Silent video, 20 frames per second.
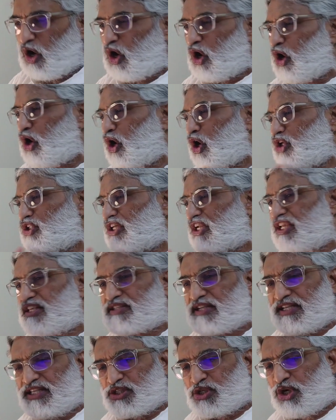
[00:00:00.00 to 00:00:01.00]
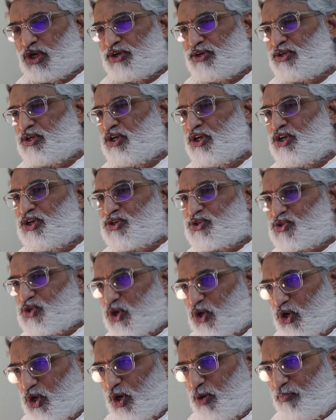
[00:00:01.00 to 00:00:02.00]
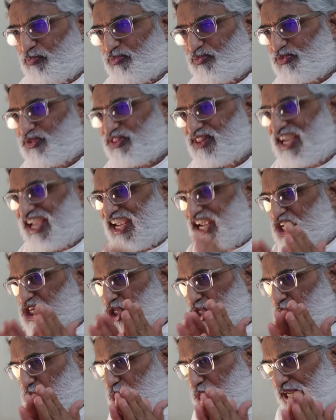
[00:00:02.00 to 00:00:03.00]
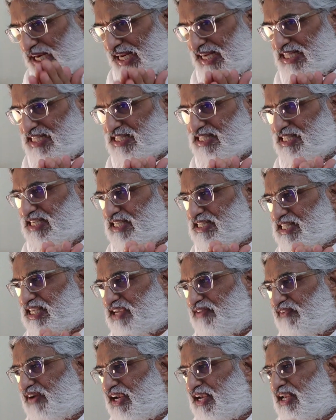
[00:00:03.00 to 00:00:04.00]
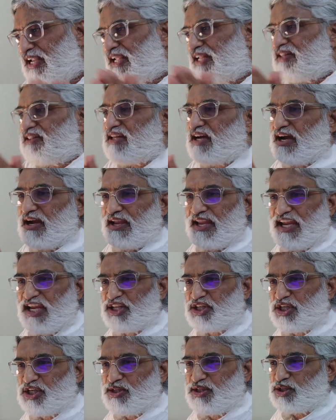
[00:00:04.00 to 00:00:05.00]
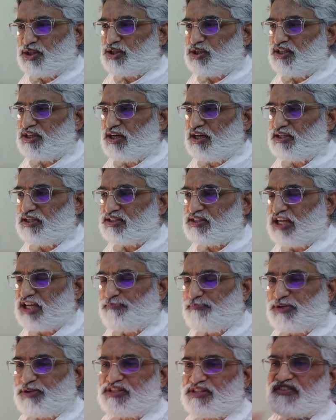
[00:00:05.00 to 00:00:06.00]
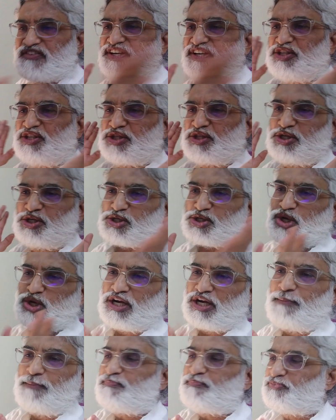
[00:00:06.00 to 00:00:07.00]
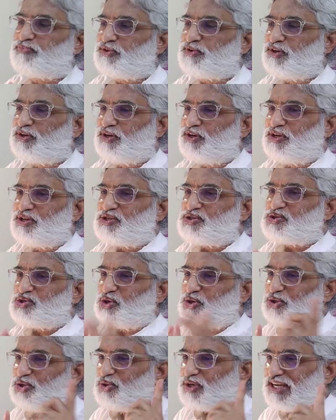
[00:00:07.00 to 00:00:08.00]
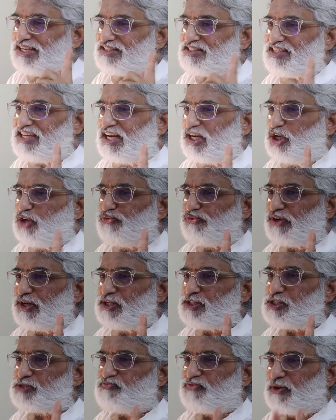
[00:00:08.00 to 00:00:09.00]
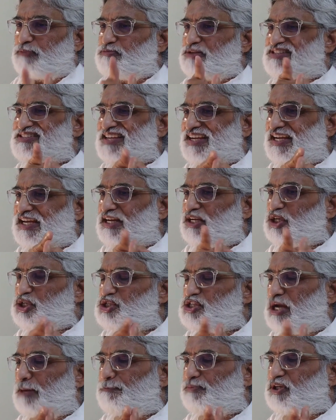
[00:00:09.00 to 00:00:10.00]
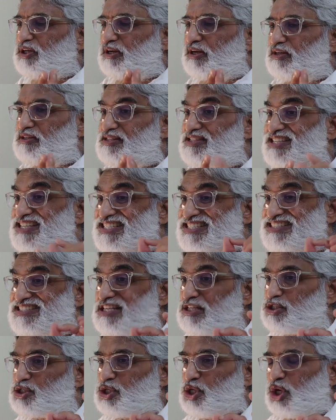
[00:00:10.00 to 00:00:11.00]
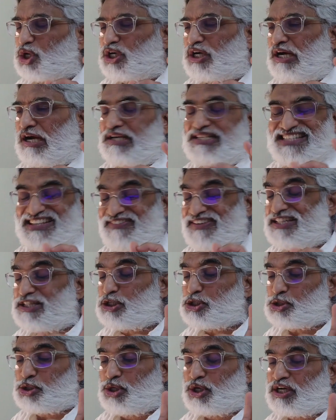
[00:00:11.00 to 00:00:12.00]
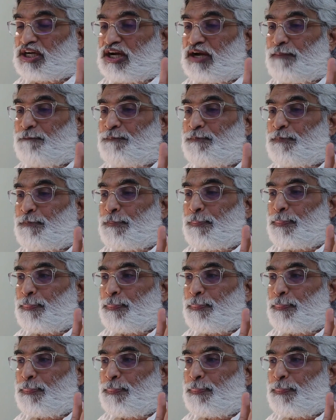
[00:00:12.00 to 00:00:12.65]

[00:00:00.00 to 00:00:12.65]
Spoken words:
All the reason is gone. So the assurance is given in the 18th chapter, 73rd sloka. So you can see a difference from the second chapter, 6th sloka, 7th sloka.